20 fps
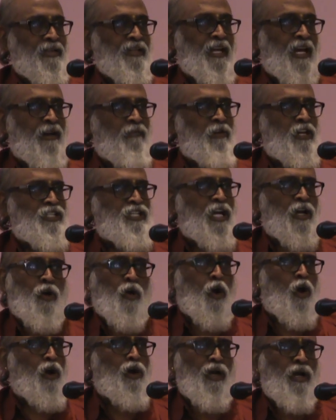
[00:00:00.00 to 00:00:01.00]
There was
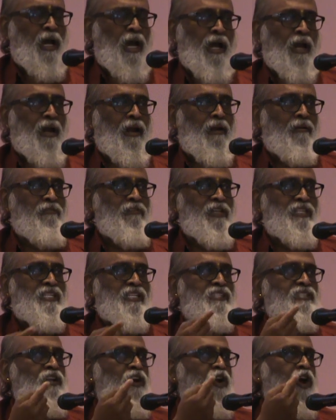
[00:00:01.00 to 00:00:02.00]
a crocodile which has